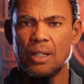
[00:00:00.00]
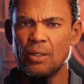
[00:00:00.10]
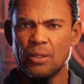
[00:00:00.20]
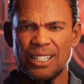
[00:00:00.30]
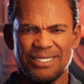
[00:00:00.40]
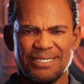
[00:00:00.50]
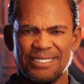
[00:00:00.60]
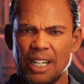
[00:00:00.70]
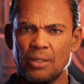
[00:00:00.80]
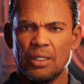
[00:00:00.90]
Creaks
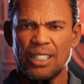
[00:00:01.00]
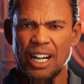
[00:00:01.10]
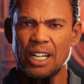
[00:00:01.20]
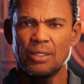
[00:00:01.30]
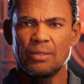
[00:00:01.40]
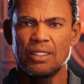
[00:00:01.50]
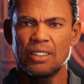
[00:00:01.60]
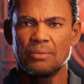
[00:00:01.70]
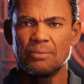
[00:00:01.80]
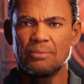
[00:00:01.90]
sound loud,
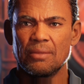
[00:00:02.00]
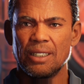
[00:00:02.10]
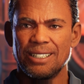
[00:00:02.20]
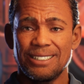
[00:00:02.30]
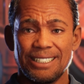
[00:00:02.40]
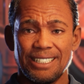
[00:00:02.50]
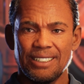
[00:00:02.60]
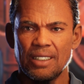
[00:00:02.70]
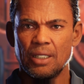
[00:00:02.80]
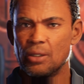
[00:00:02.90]

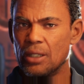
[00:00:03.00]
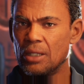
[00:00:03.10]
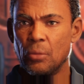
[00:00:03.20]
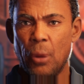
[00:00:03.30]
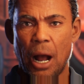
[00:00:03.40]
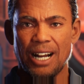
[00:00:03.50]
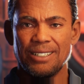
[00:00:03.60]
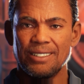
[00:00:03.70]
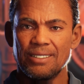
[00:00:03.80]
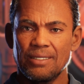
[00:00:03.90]
leaks looking
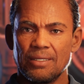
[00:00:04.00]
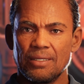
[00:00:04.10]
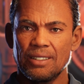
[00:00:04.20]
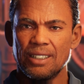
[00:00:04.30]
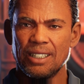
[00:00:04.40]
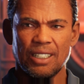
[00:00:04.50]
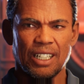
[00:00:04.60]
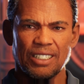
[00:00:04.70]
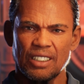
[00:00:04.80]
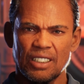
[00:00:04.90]
wide,
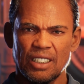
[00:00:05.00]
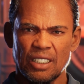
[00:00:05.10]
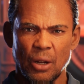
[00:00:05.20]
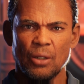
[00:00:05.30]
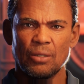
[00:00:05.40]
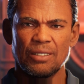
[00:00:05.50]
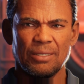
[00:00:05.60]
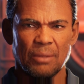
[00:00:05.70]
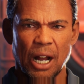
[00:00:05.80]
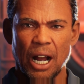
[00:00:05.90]
gushes adorn
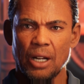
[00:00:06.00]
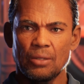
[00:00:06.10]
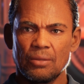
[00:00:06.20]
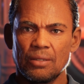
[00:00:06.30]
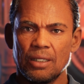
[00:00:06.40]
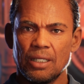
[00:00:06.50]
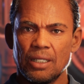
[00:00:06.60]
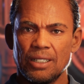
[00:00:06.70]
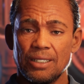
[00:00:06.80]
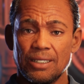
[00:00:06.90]
the bow,
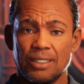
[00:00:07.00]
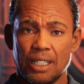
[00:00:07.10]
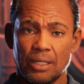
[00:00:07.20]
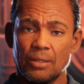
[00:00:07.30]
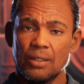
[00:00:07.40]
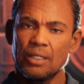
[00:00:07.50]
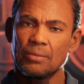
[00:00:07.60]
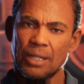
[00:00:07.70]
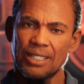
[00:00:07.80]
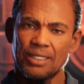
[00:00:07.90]
sails
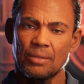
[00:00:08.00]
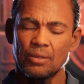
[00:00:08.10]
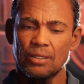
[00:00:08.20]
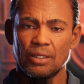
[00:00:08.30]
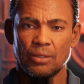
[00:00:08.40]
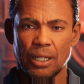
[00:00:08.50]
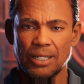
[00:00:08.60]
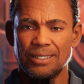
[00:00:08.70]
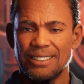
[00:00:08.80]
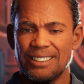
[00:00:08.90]
splattered with
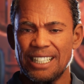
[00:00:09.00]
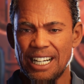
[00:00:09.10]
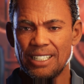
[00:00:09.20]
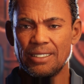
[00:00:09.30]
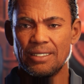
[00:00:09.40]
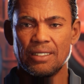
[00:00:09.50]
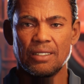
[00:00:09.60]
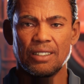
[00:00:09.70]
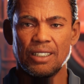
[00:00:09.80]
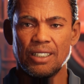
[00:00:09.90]
streaks and tears,
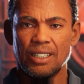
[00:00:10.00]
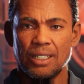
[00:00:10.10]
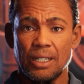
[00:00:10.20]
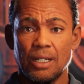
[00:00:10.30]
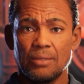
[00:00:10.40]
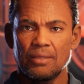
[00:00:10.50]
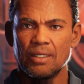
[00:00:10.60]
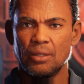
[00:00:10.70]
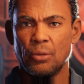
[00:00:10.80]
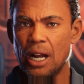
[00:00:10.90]
left in
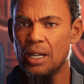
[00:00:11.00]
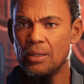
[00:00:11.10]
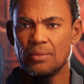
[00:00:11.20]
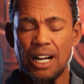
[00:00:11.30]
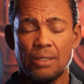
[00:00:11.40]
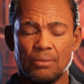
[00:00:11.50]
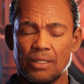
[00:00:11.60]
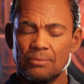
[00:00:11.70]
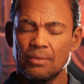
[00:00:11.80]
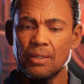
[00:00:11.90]
the wake of
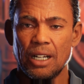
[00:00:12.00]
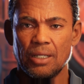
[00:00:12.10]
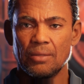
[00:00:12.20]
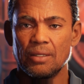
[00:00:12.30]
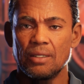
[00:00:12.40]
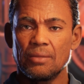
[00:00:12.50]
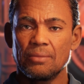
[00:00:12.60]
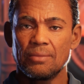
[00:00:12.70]
unmerciful gales.